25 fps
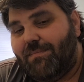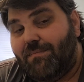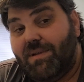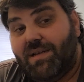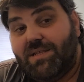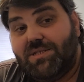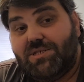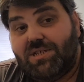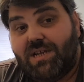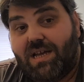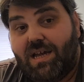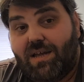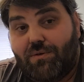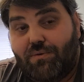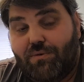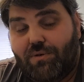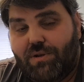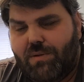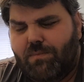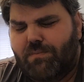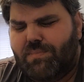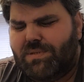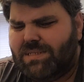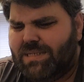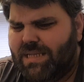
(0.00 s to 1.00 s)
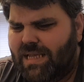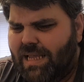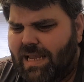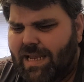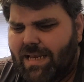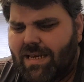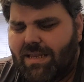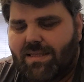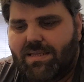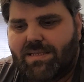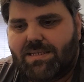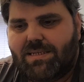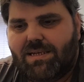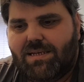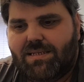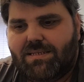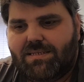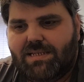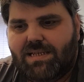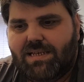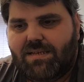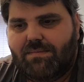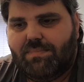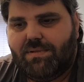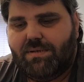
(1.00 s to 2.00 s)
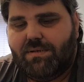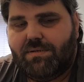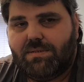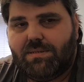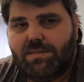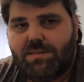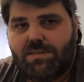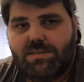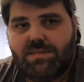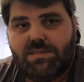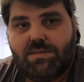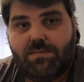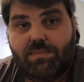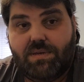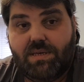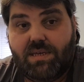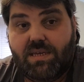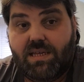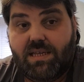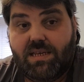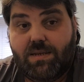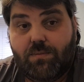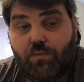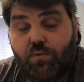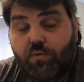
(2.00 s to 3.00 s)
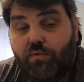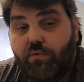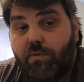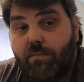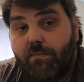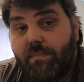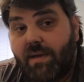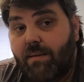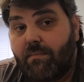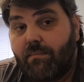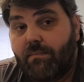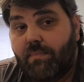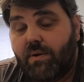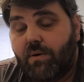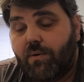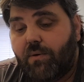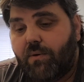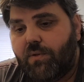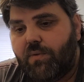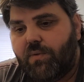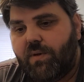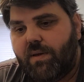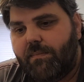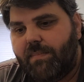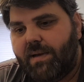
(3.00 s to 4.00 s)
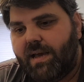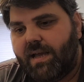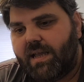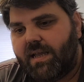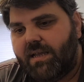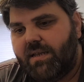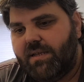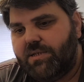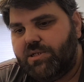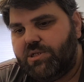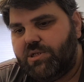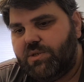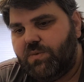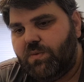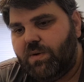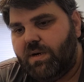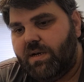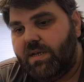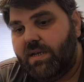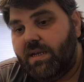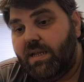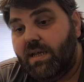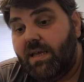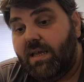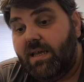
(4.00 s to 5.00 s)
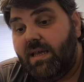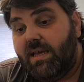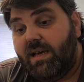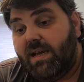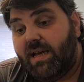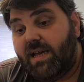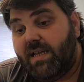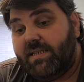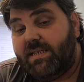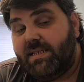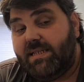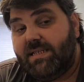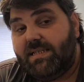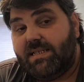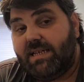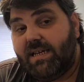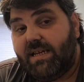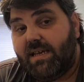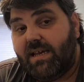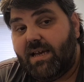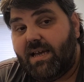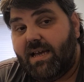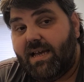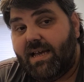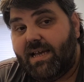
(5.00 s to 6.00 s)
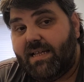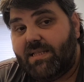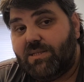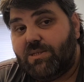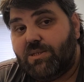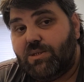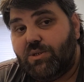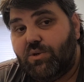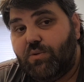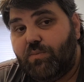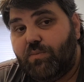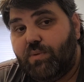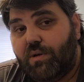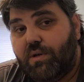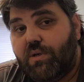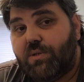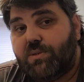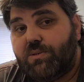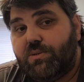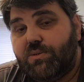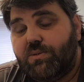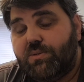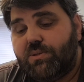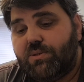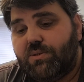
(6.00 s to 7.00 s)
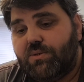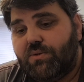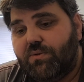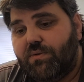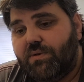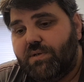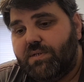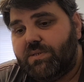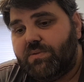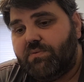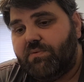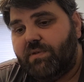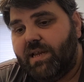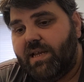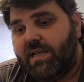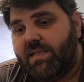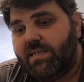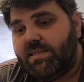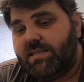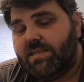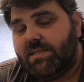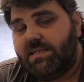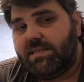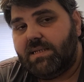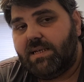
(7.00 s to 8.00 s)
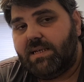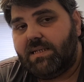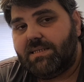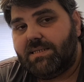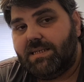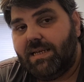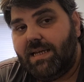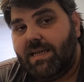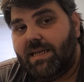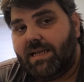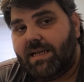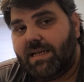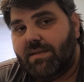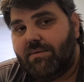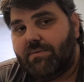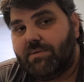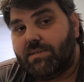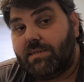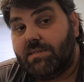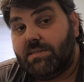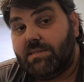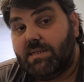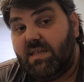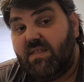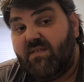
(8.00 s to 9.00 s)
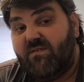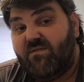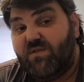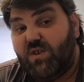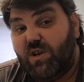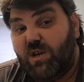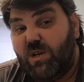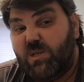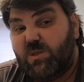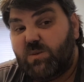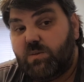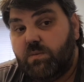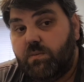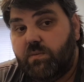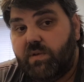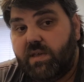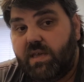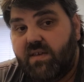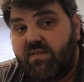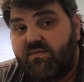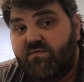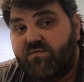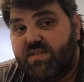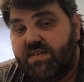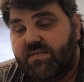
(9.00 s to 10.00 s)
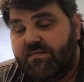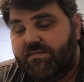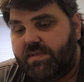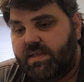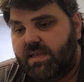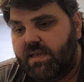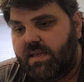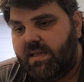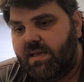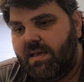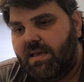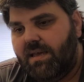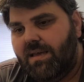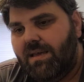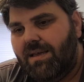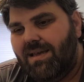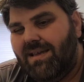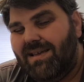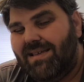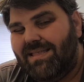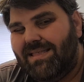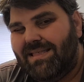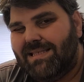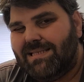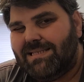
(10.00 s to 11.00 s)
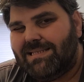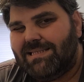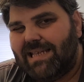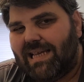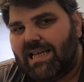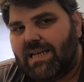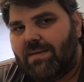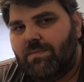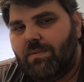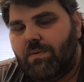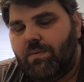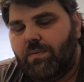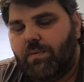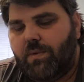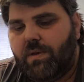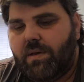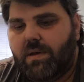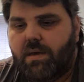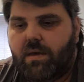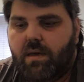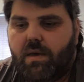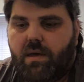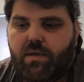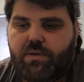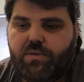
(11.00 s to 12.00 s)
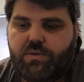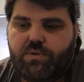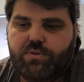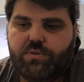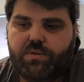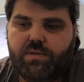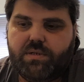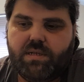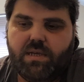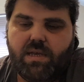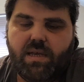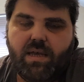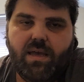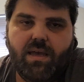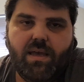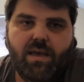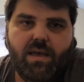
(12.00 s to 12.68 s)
my channel, and particularly the Titanic build since the beginning, will remember all the way back in issue 1, I did tell you I had 2 personal stories relating to the Titanic, and I was going to tell you the first one we hit 50, and the second one we hit 100.